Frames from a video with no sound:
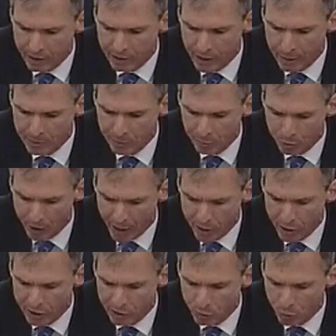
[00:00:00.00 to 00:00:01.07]
types of
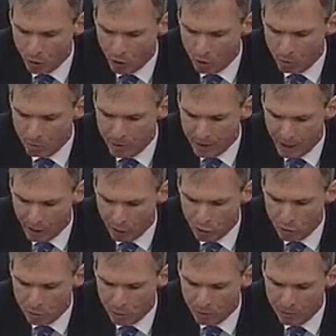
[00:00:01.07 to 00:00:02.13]
projects will be
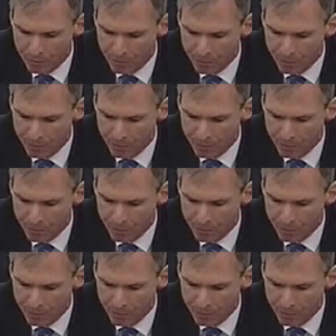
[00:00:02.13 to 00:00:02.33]
eligible.